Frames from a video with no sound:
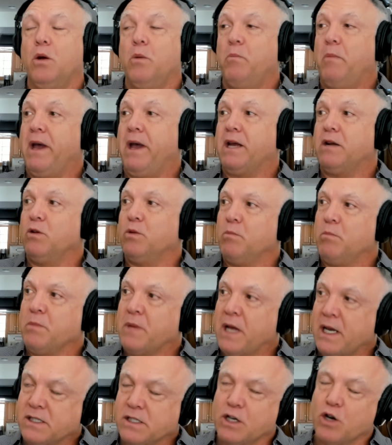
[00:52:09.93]
he had a
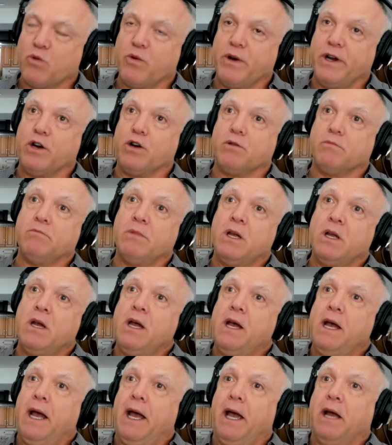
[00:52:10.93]
nice career,
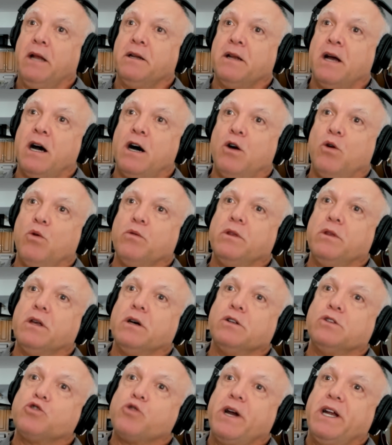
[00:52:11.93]
and now
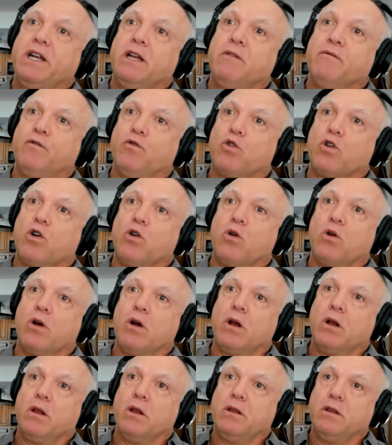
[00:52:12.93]
the trading floor,
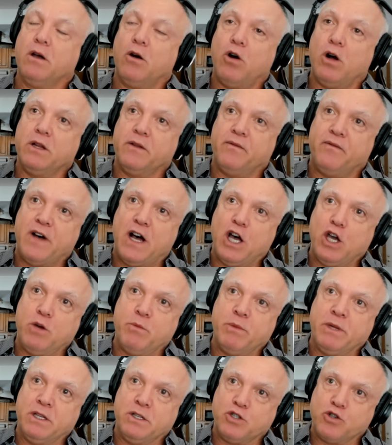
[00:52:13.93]
all the
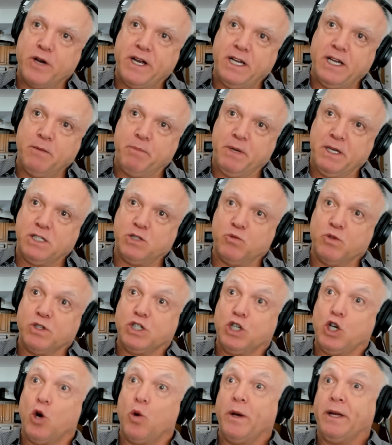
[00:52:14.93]
volume in the trading pits was
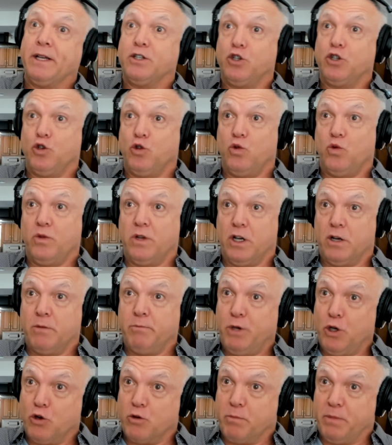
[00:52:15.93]
going to the
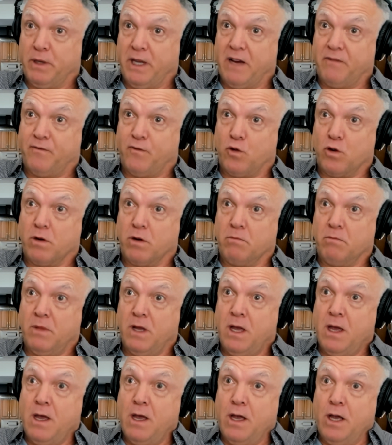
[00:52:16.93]
computer platform.
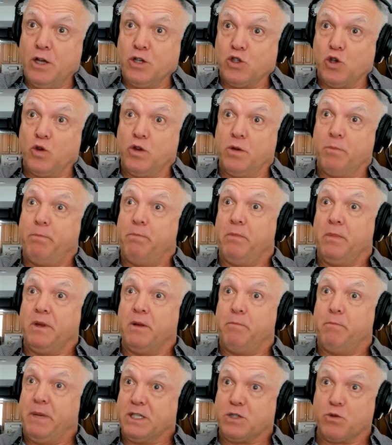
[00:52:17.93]
So the
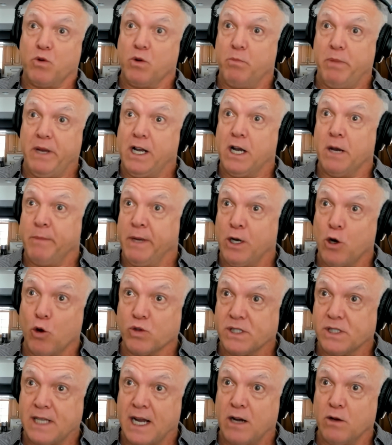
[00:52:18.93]
pits were becoming
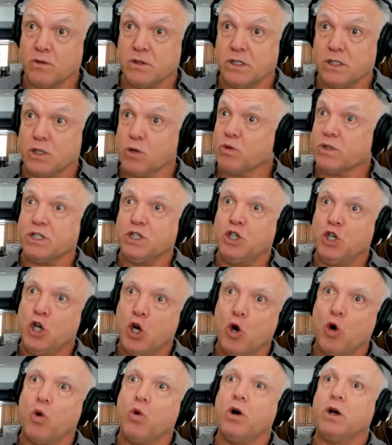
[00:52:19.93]
ghost towns. There was
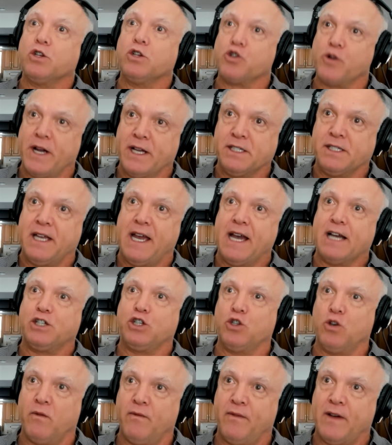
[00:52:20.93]
no
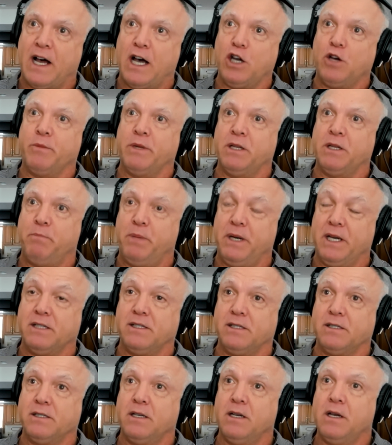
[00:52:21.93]
transactional volume in the
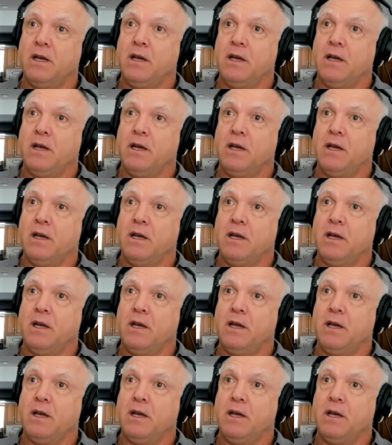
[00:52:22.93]
pits.